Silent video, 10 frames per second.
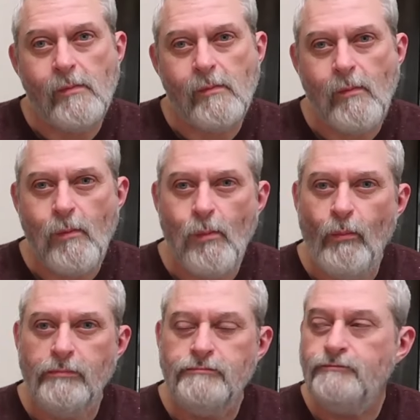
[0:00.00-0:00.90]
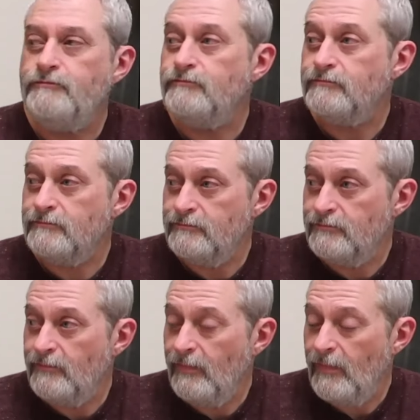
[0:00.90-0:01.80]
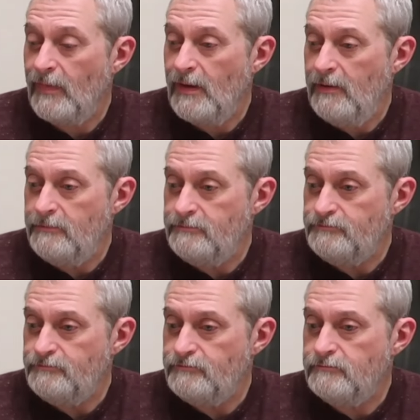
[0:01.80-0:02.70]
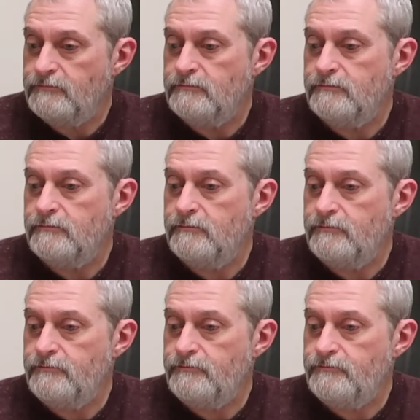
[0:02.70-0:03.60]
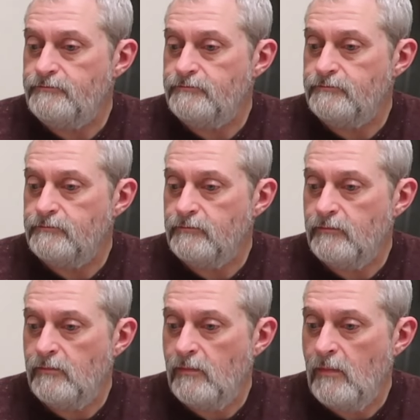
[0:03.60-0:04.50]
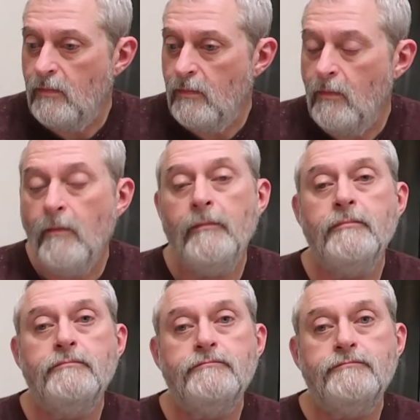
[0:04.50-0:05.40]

This person isn't speaking.